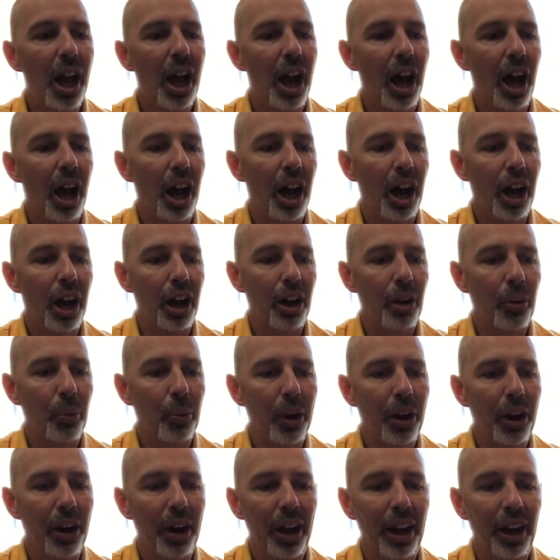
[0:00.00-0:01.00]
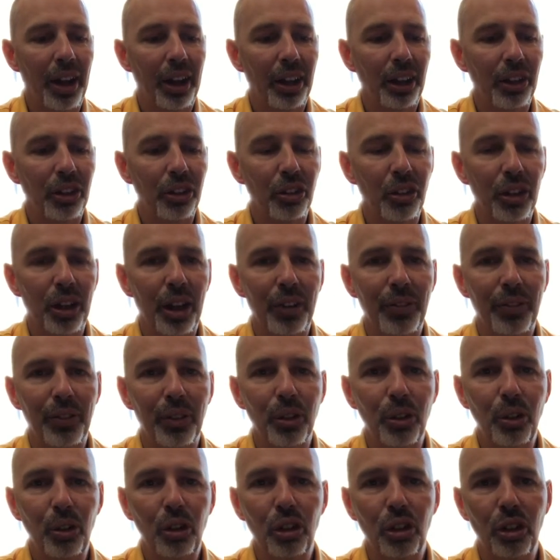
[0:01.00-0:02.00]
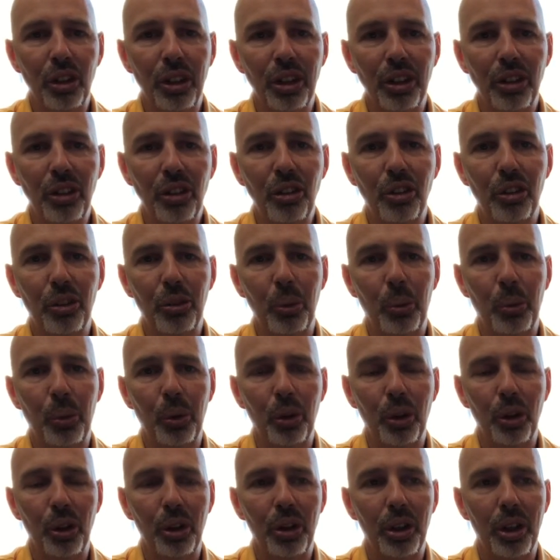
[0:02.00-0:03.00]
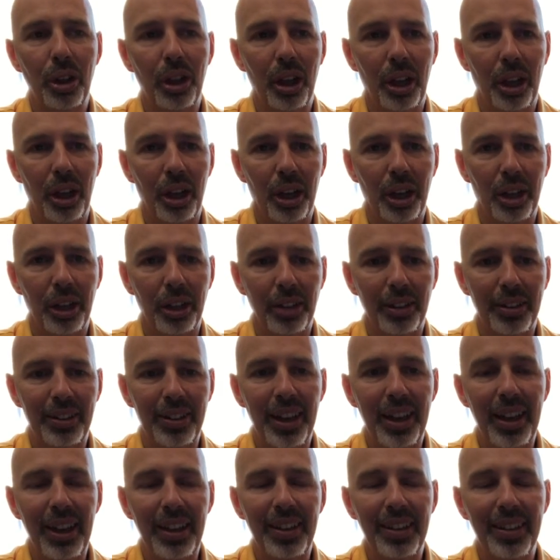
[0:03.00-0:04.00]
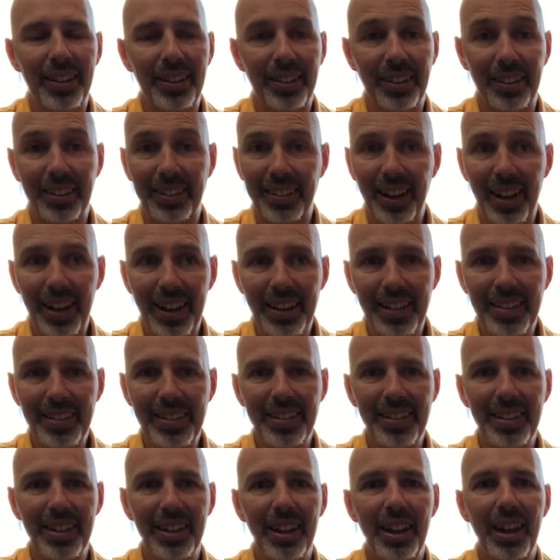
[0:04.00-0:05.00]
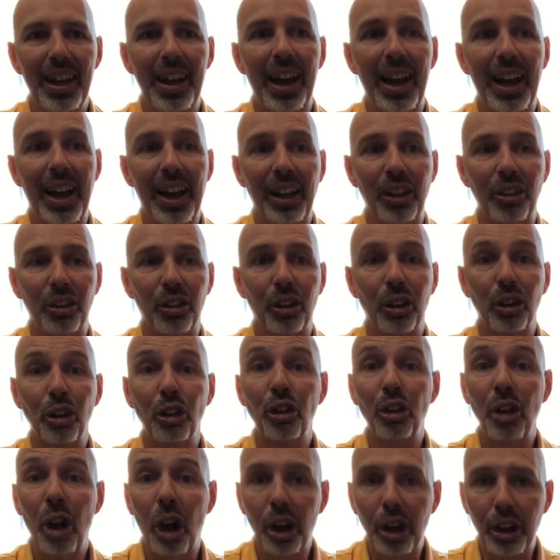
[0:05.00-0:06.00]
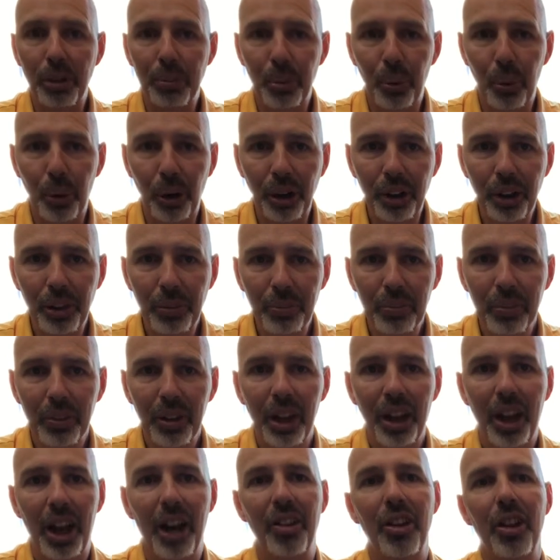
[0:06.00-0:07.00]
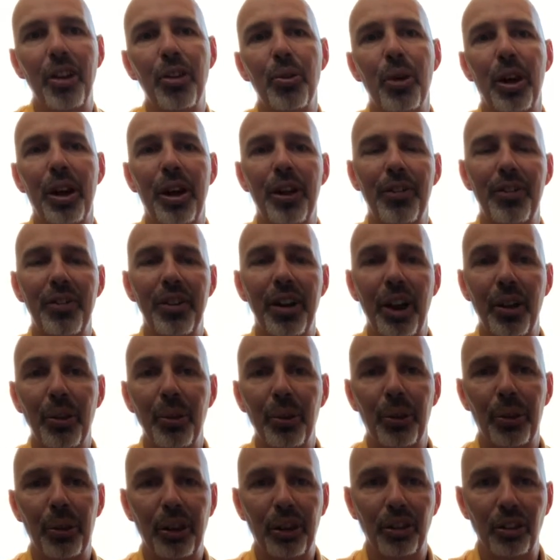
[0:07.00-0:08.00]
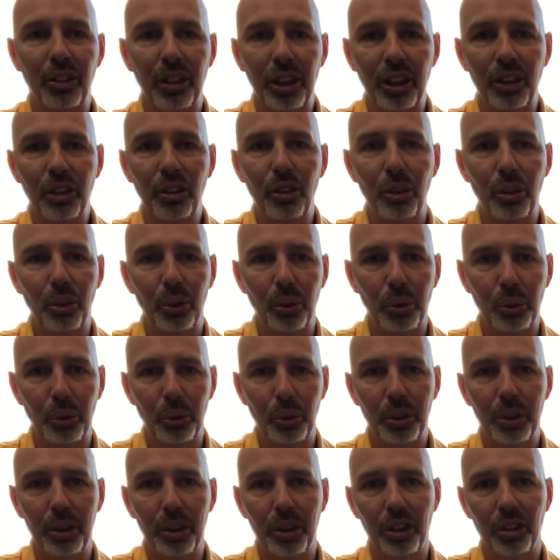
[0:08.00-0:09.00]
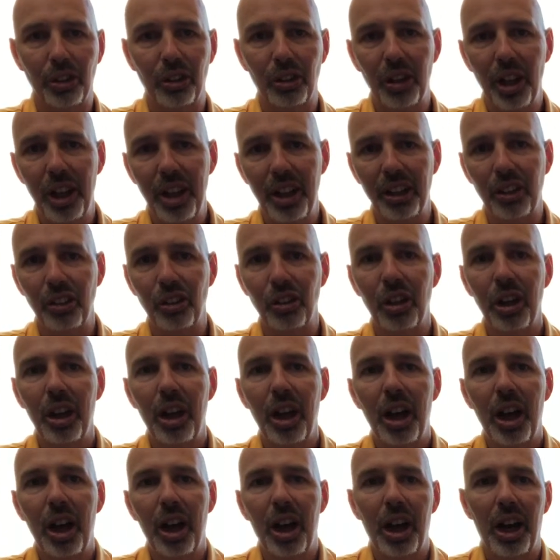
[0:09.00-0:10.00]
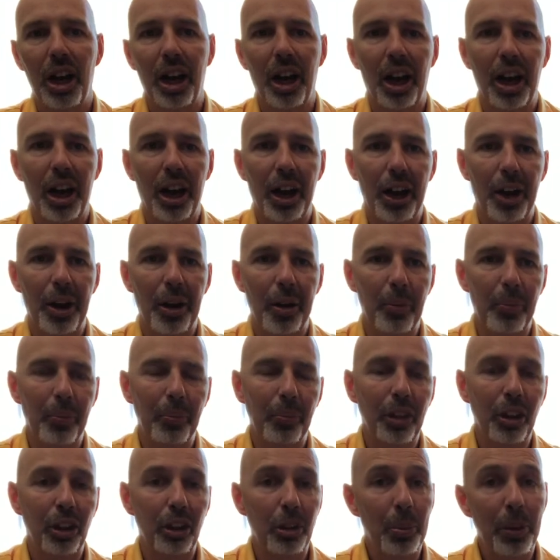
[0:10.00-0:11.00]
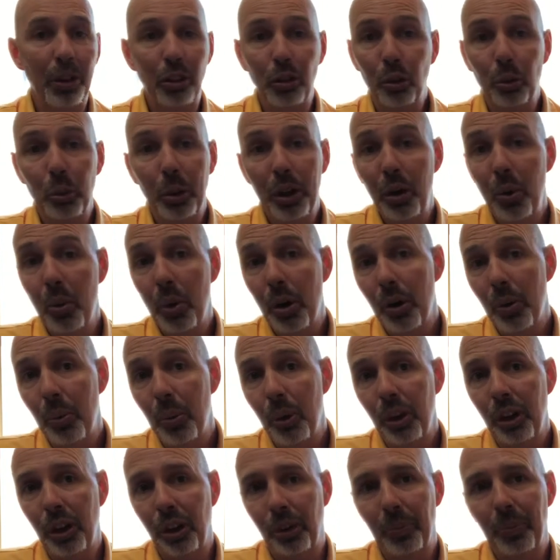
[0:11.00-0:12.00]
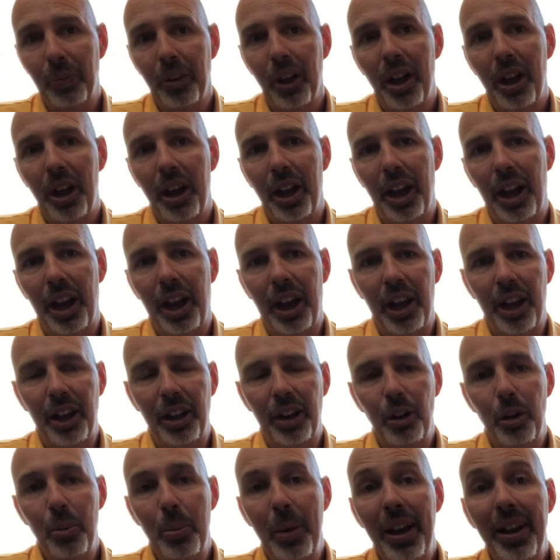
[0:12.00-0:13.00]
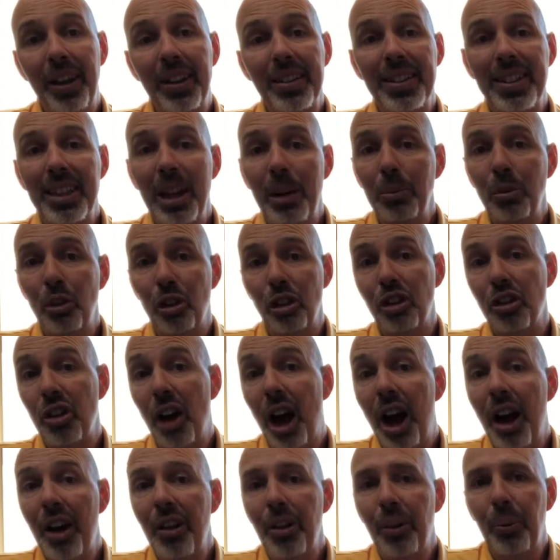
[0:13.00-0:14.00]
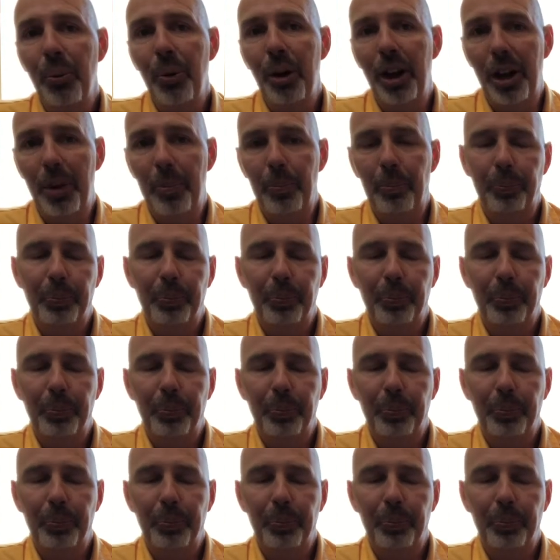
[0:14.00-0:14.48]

Whereas evolutionists would take the science as their starting point and then try to fit other things into the science. It depends which way you want to work it. And you make assumptions either way.